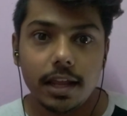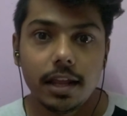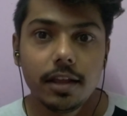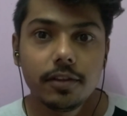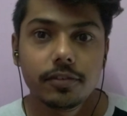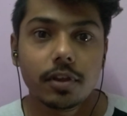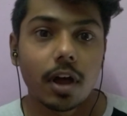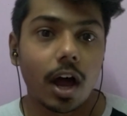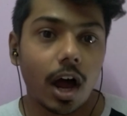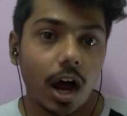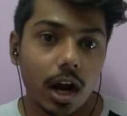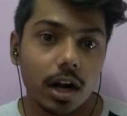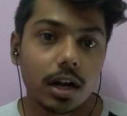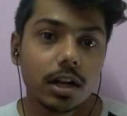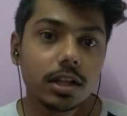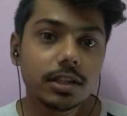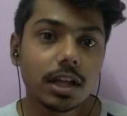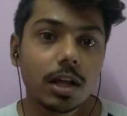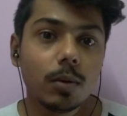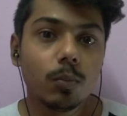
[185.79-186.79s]
is
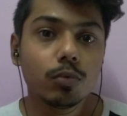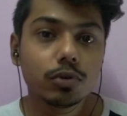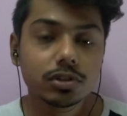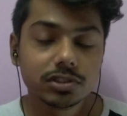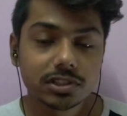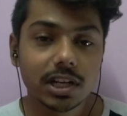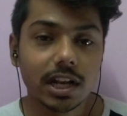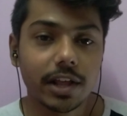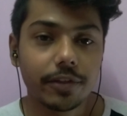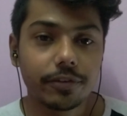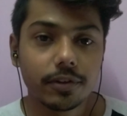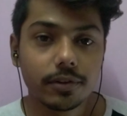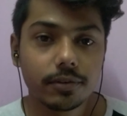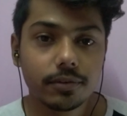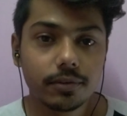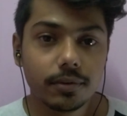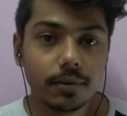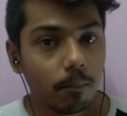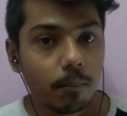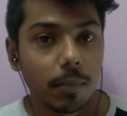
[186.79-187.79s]
harder than most
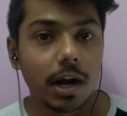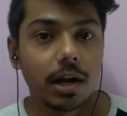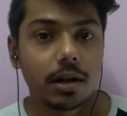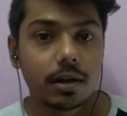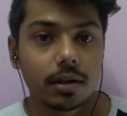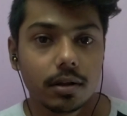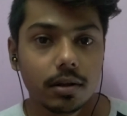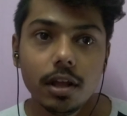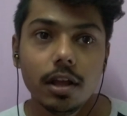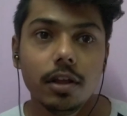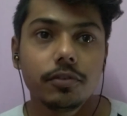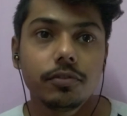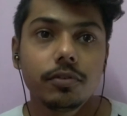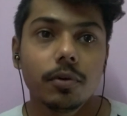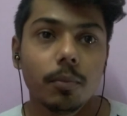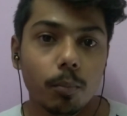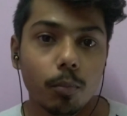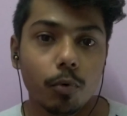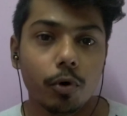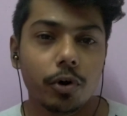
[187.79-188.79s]
glasses but is
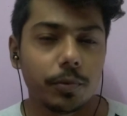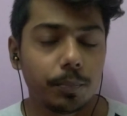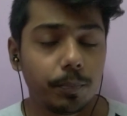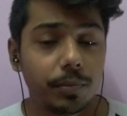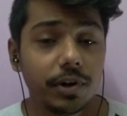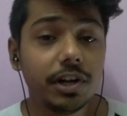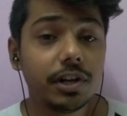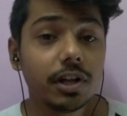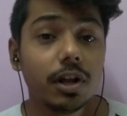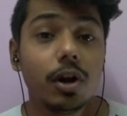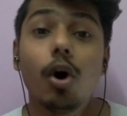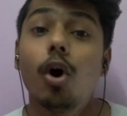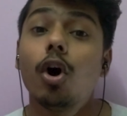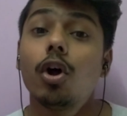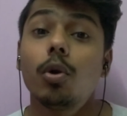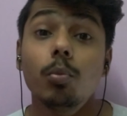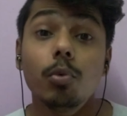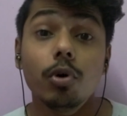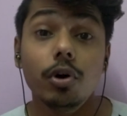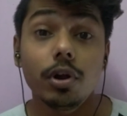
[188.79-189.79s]
more brittle
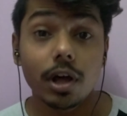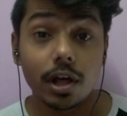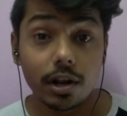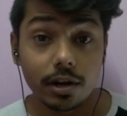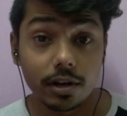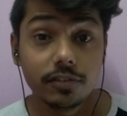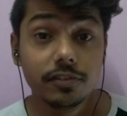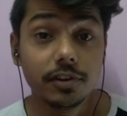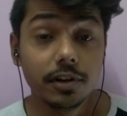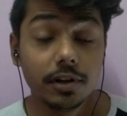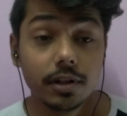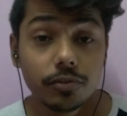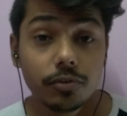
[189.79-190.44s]
or more rigid.